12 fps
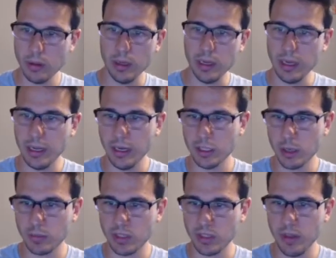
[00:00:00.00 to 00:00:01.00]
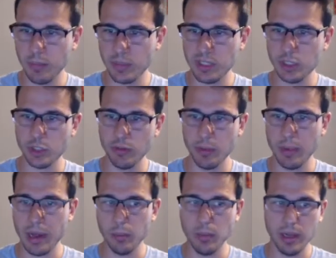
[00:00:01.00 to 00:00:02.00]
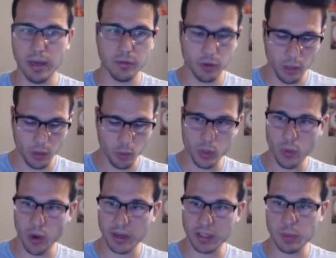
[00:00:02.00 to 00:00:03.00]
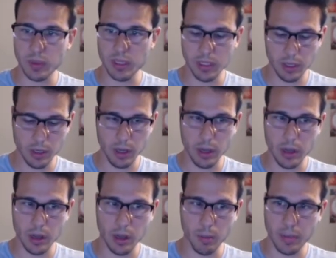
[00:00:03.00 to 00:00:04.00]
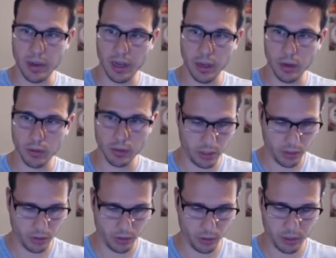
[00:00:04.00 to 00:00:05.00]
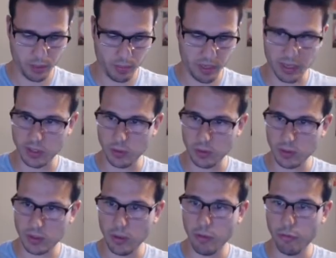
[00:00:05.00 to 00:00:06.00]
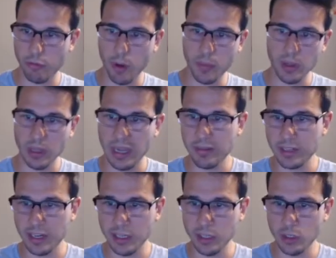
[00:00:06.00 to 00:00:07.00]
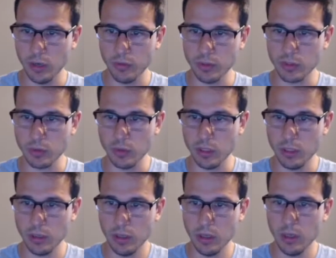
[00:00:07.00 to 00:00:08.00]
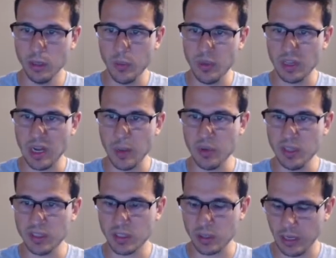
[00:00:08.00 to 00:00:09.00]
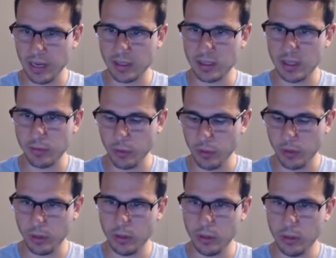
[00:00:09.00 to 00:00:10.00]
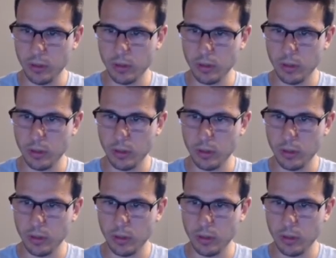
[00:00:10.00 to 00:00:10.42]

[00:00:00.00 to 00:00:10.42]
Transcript: And in terms of the position of the bottom left, we want it to be about 30 pixels from the left edge of the screen. Let me copy this class I've created here,